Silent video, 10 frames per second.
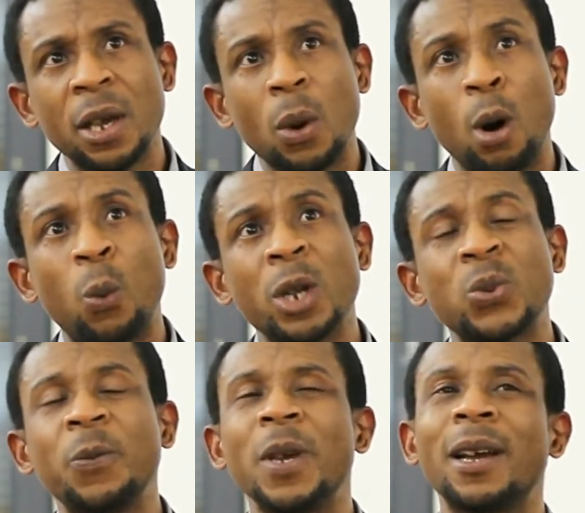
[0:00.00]
or what
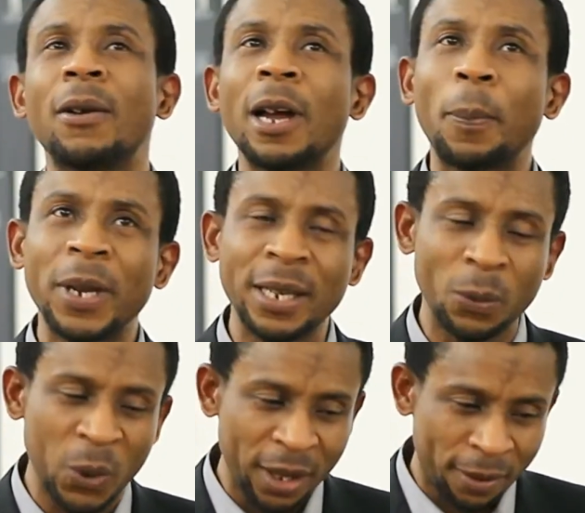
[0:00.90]
we've been grappling
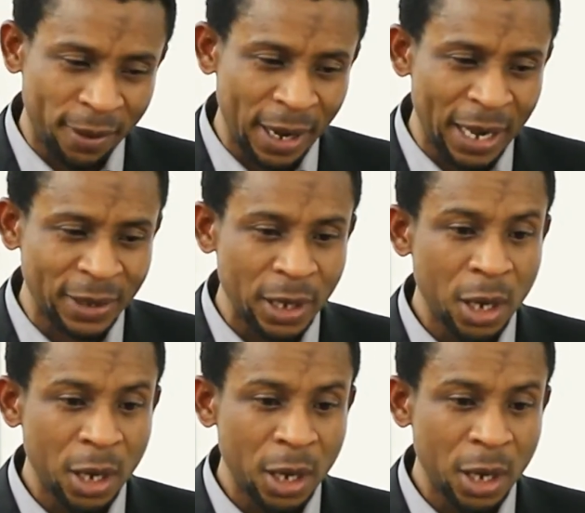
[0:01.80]
with as